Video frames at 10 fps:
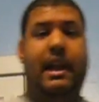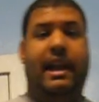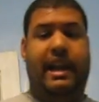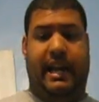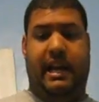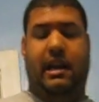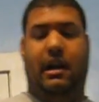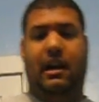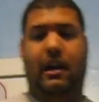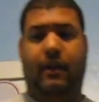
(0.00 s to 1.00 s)
he
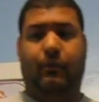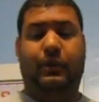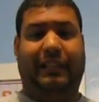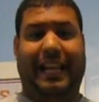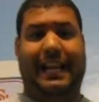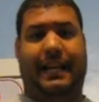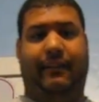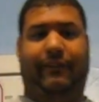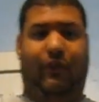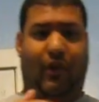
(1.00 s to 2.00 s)
was
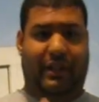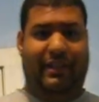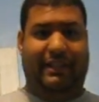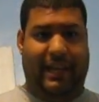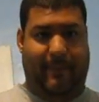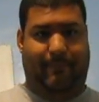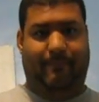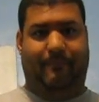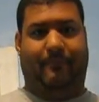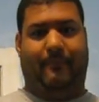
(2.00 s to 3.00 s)
leading 4-0,
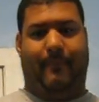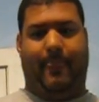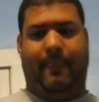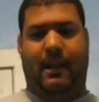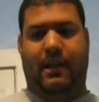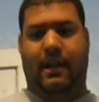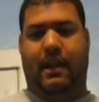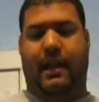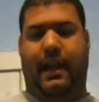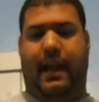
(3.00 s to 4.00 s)

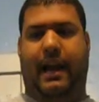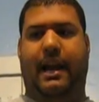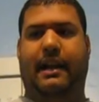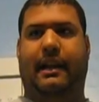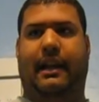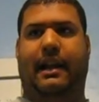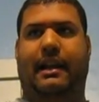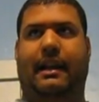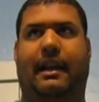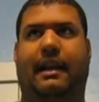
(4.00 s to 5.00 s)
and
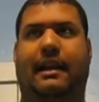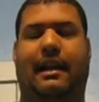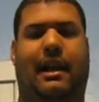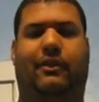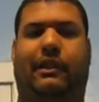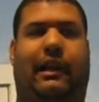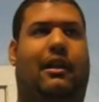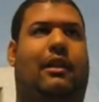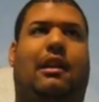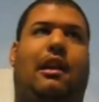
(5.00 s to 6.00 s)
I was like,
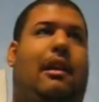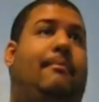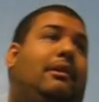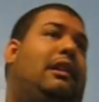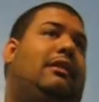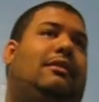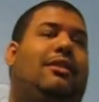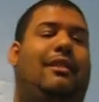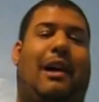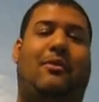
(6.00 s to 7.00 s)
I'm done.
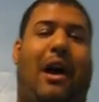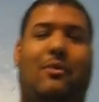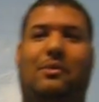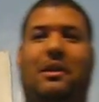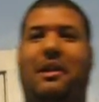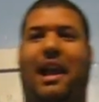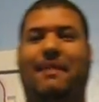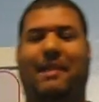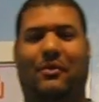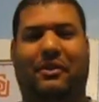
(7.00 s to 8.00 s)

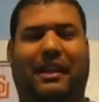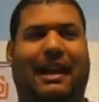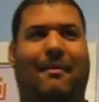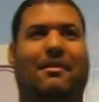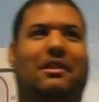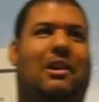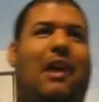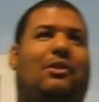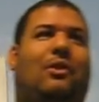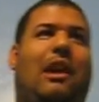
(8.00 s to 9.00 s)
Everybody would think I
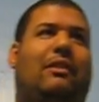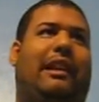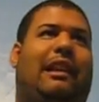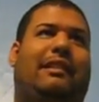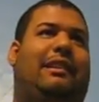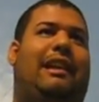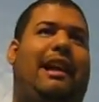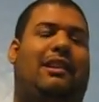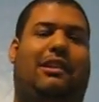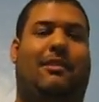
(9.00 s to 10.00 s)
thought I was like I said, I
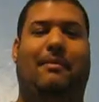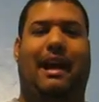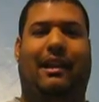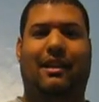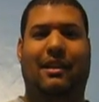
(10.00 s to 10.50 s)
ain't gonna come back,